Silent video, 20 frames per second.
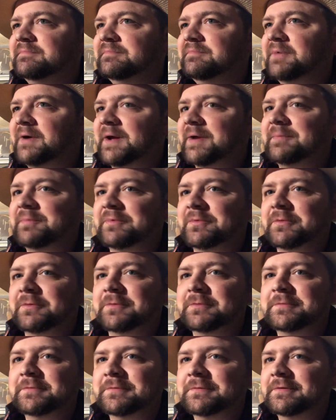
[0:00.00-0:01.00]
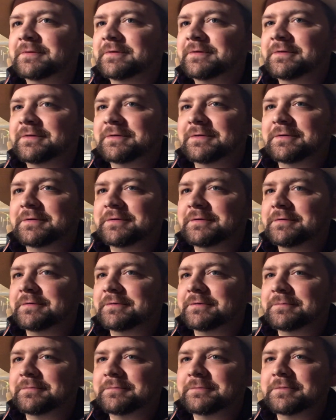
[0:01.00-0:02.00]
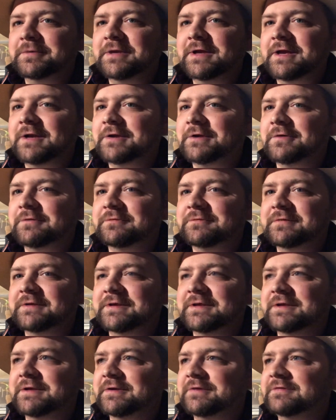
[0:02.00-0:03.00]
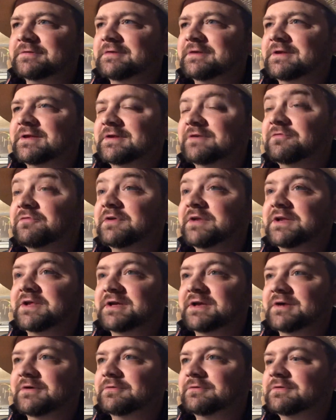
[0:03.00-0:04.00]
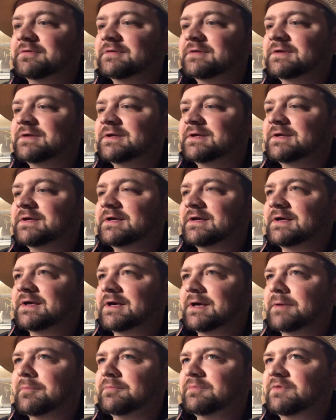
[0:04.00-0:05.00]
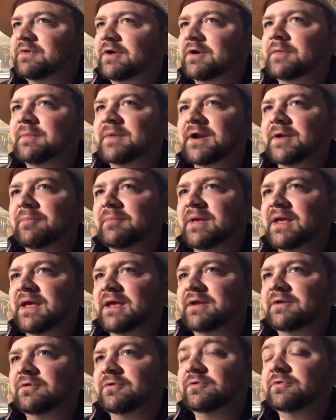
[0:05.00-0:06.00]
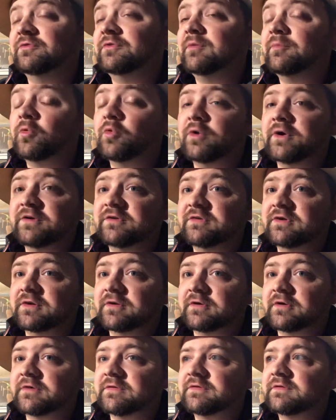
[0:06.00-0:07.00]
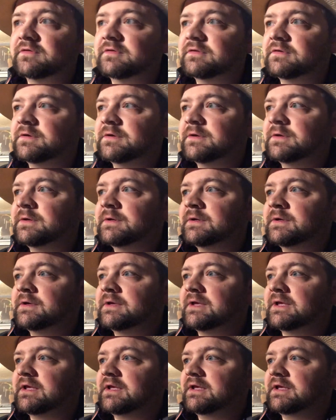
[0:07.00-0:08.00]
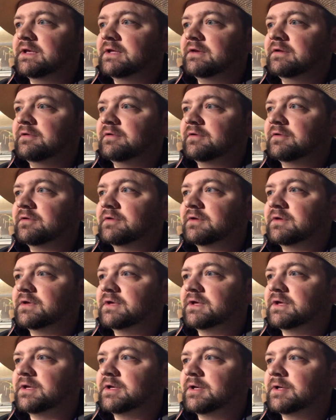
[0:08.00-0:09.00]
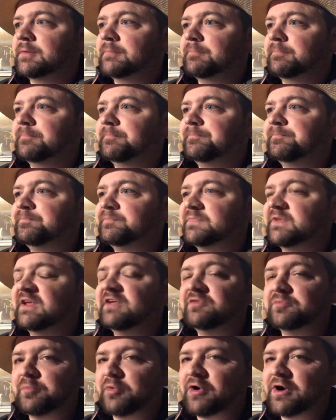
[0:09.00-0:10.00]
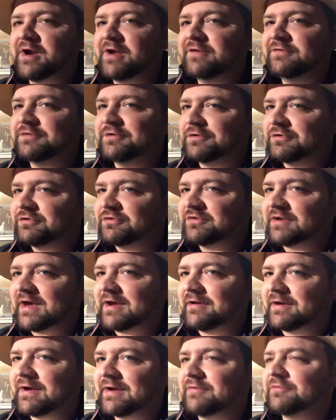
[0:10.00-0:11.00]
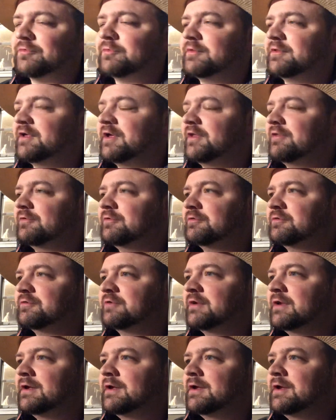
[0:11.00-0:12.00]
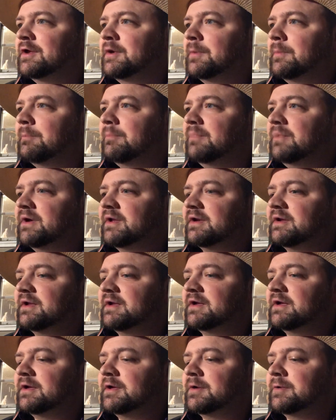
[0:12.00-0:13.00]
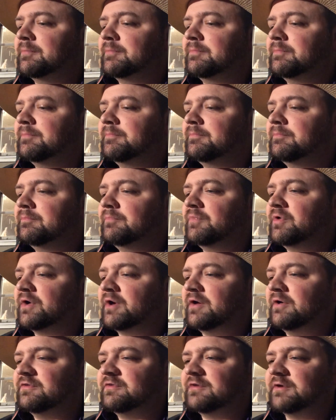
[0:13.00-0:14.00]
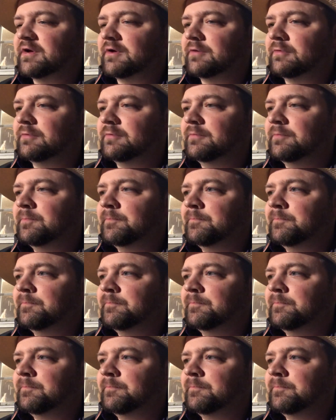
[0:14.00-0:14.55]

Piper, you got to go see his videos. Talk about a man who's, number one, generous in his praise and his shout outs with others, but also